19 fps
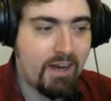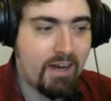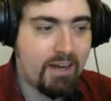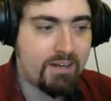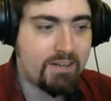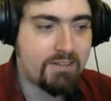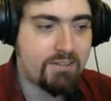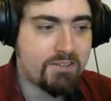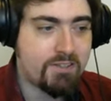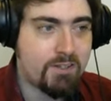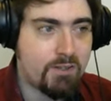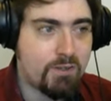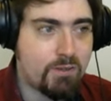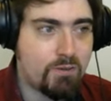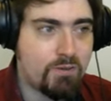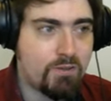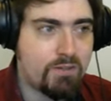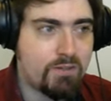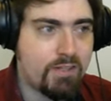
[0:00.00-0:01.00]
And
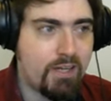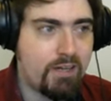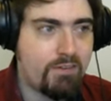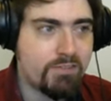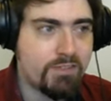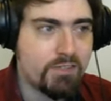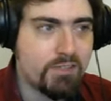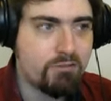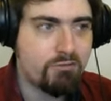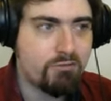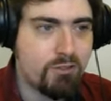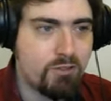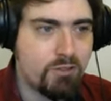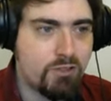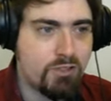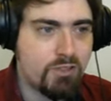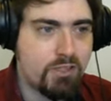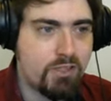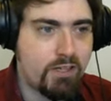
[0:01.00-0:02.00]
so naval
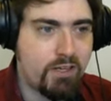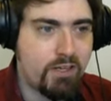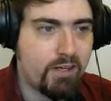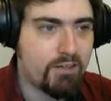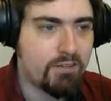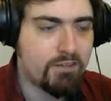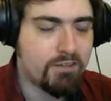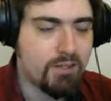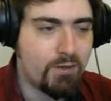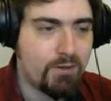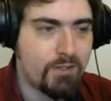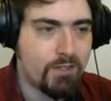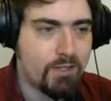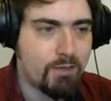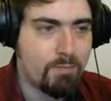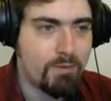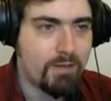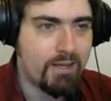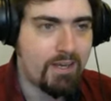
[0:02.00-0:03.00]
control is going
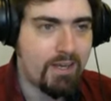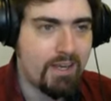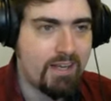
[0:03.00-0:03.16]
to be